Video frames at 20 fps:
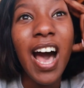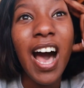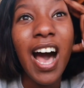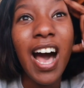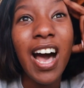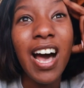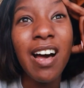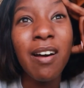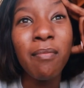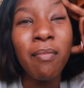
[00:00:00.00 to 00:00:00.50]

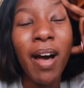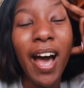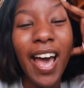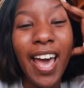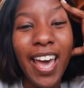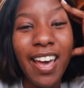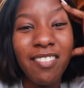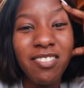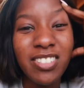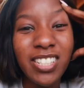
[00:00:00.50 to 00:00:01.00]
um, I
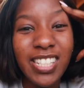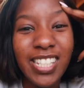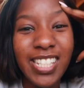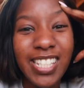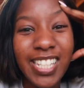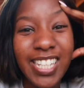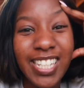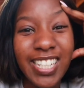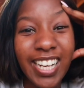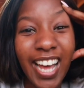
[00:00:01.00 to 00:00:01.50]
haven't
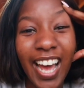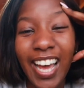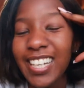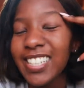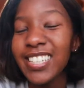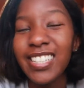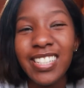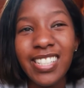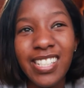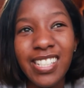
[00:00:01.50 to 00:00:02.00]
seen I
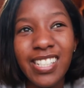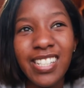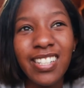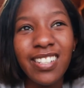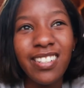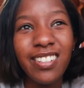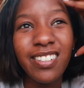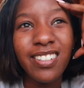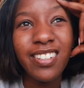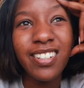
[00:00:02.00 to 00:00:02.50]
didn't see
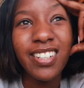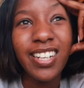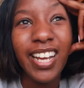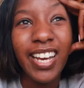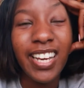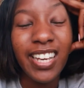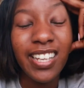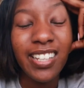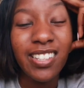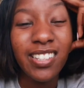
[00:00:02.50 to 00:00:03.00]
her
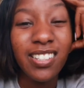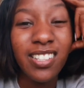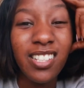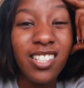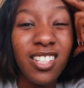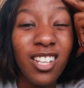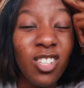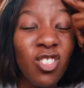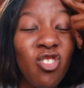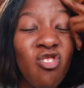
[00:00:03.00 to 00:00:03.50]
like in
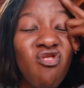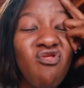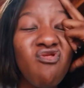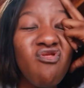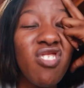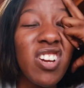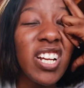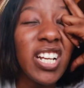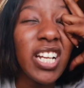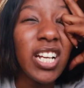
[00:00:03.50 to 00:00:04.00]
such a
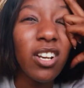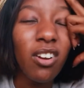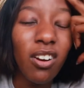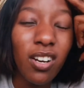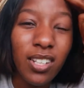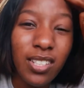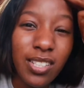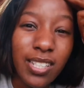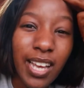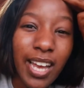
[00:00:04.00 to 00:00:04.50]
really
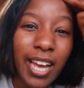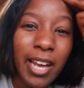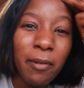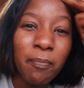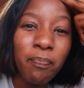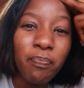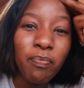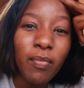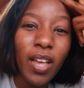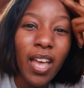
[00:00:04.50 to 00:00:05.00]
long
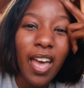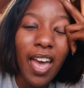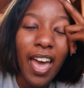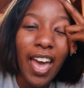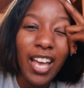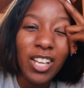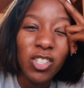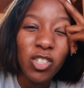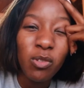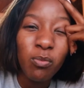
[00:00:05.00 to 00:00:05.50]
time
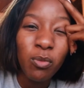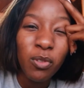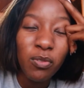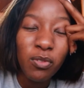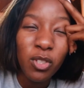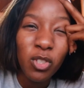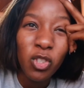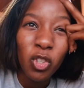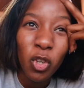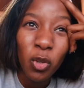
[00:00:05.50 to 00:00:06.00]
and she moved
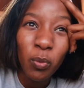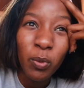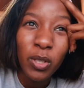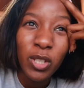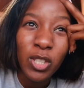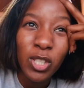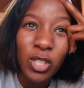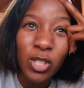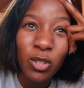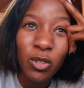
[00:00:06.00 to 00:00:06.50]
to
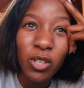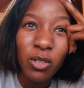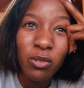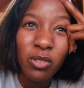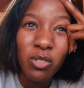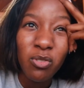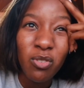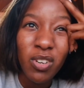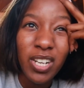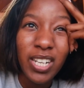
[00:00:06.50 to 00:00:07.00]
Joburg so it
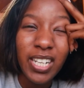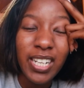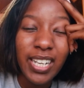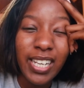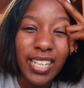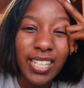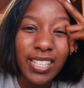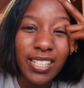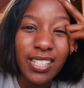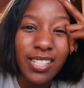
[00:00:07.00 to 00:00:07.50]
was really
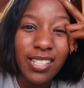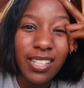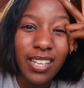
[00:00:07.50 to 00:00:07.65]
nice